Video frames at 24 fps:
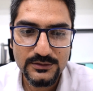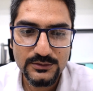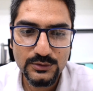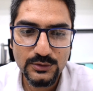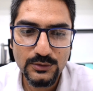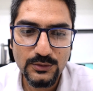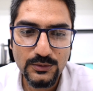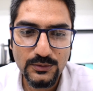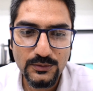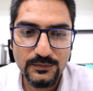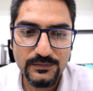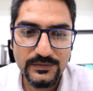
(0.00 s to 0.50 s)

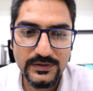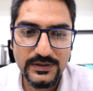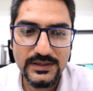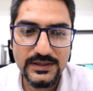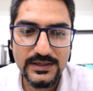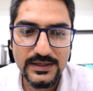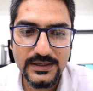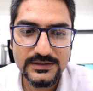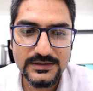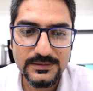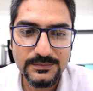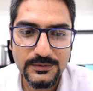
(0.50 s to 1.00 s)
So
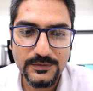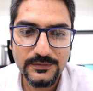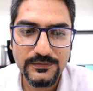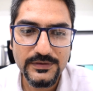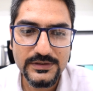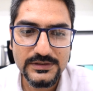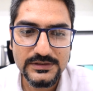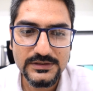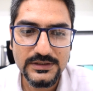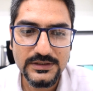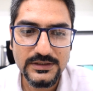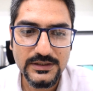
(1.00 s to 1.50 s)
we as a
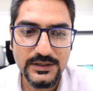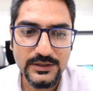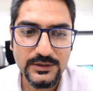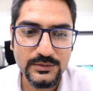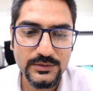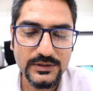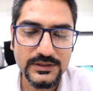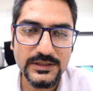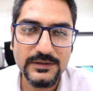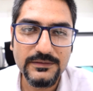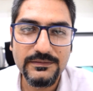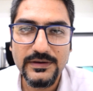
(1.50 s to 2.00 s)
professional
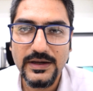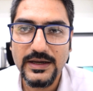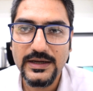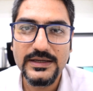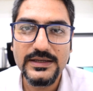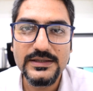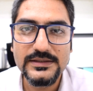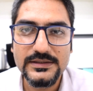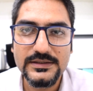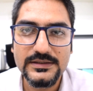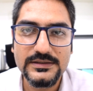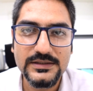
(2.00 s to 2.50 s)
during the
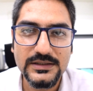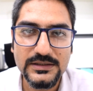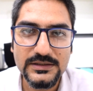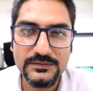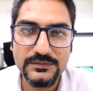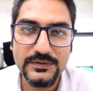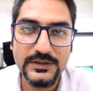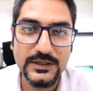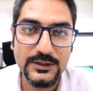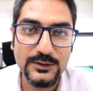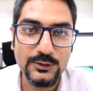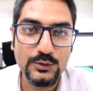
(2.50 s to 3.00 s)
filing seasons,
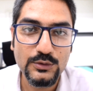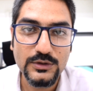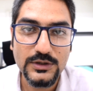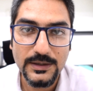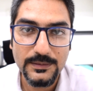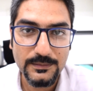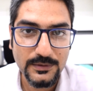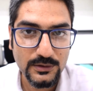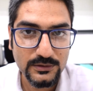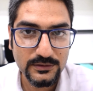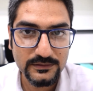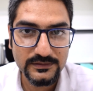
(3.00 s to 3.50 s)
we need to
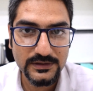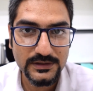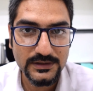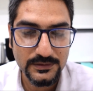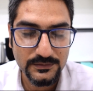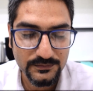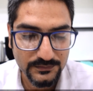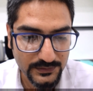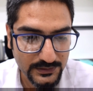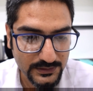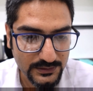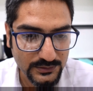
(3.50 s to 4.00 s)
come out of the
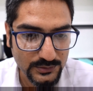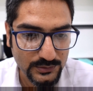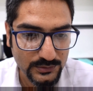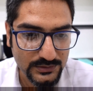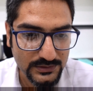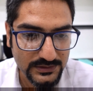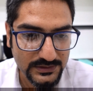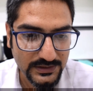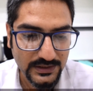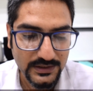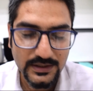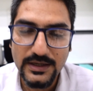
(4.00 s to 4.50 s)
comfort
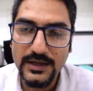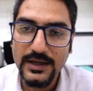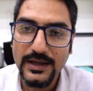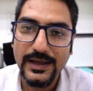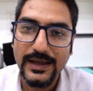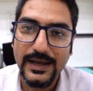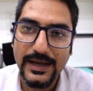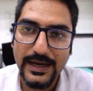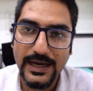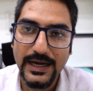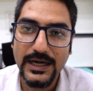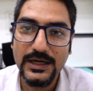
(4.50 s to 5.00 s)
zones,
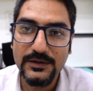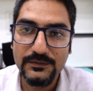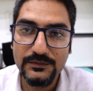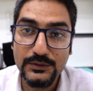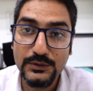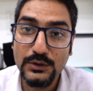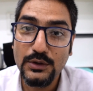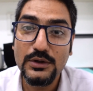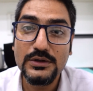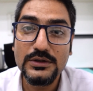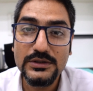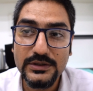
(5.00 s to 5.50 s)
and
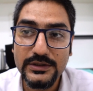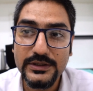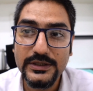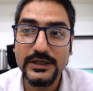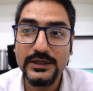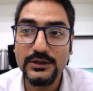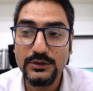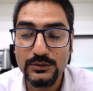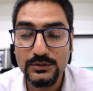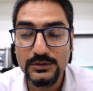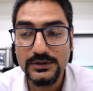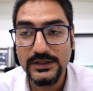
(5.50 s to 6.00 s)
we also
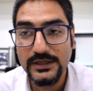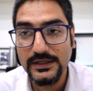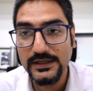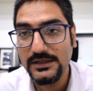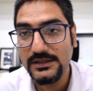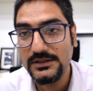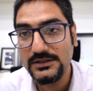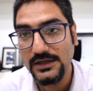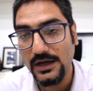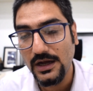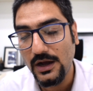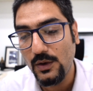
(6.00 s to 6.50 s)
need to
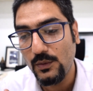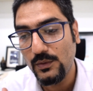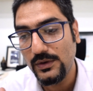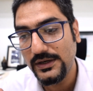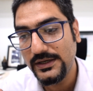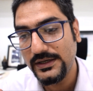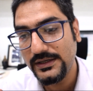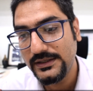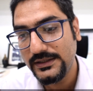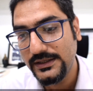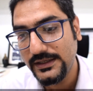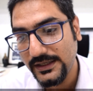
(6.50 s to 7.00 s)
teach
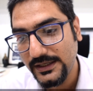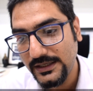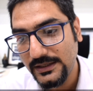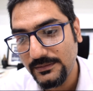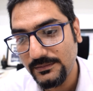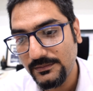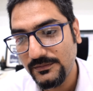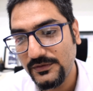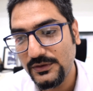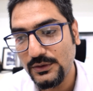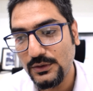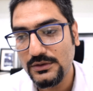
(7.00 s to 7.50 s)
our
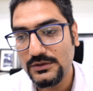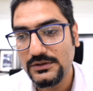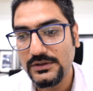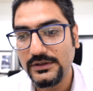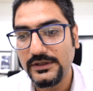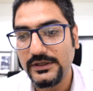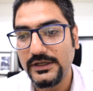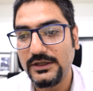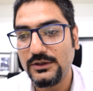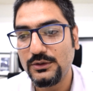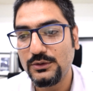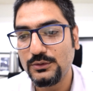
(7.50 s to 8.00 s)
team, we also
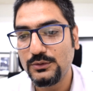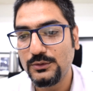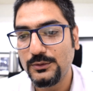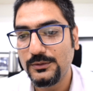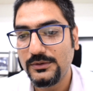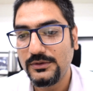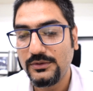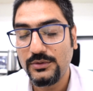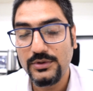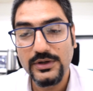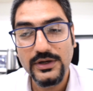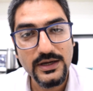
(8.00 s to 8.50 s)
need
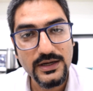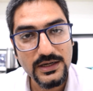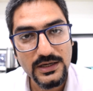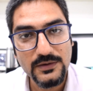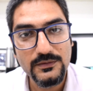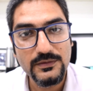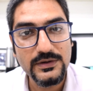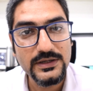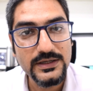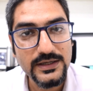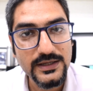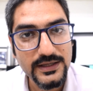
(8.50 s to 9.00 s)
to train
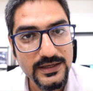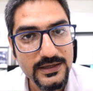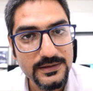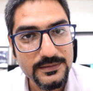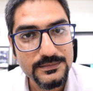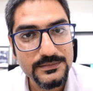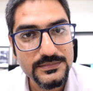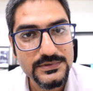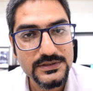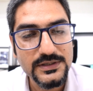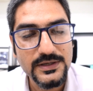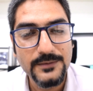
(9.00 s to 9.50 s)
our
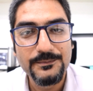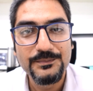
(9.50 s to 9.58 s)
teams